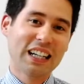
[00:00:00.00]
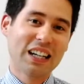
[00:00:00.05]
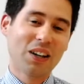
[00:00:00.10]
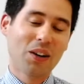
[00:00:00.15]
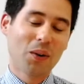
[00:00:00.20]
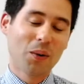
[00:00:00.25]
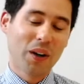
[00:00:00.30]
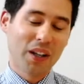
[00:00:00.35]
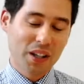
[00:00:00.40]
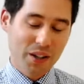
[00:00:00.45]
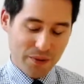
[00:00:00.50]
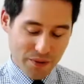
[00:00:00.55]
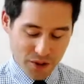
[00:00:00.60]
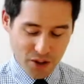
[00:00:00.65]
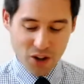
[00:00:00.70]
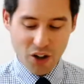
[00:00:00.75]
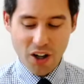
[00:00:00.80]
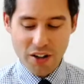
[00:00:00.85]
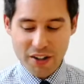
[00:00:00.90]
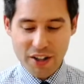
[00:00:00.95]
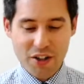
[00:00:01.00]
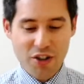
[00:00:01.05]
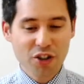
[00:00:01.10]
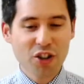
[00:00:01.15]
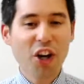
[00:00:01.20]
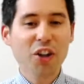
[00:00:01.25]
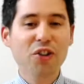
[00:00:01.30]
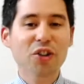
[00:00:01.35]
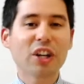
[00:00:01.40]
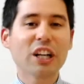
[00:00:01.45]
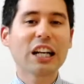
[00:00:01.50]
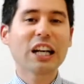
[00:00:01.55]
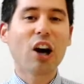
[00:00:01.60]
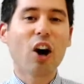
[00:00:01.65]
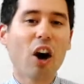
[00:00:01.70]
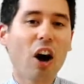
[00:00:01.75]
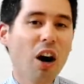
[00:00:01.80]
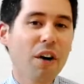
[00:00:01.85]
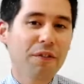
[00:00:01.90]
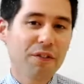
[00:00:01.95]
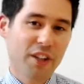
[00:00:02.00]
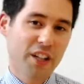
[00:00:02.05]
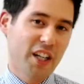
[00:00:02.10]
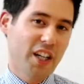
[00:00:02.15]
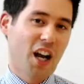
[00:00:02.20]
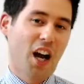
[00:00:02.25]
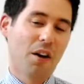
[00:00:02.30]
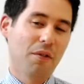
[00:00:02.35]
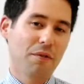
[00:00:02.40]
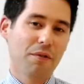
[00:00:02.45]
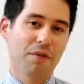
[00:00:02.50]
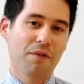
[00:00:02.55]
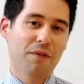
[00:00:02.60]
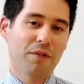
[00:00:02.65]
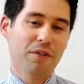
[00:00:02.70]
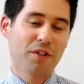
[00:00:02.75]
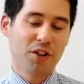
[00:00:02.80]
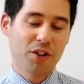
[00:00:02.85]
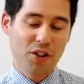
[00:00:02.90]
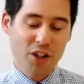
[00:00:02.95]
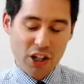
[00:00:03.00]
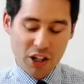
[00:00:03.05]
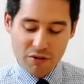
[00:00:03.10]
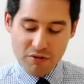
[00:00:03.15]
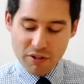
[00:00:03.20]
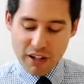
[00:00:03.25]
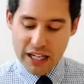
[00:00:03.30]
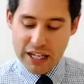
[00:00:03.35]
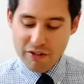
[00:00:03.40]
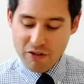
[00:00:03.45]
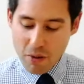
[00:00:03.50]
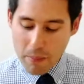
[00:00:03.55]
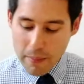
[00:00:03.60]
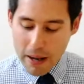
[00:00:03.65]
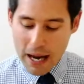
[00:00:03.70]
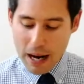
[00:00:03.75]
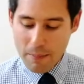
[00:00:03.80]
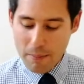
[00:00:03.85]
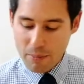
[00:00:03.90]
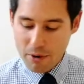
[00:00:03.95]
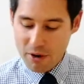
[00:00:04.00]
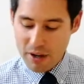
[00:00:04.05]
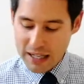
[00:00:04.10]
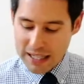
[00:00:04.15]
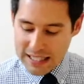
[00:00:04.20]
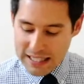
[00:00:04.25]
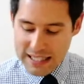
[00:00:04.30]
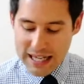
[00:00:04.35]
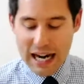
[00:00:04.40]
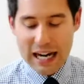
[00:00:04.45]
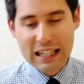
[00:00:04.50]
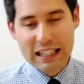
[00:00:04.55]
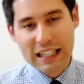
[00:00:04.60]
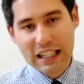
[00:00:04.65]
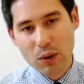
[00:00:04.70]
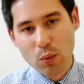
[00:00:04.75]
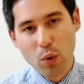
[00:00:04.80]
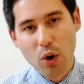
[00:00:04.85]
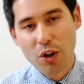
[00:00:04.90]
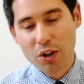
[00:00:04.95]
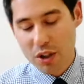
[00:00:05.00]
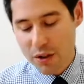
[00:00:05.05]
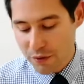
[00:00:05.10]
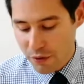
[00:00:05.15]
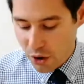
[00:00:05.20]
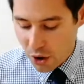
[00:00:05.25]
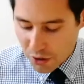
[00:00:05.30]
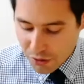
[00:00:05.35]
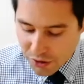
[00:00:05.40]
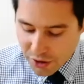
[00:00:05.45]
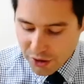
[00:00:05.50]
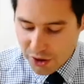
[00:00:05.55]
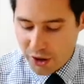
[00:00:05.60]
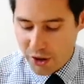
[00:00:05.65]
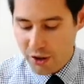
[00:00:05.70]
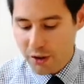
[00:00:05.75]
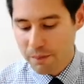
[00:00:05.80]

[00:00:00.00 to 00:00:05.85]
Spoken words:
well, you've forgotten it. You're not doing it often enough that you can really remember exactly what you've got to do.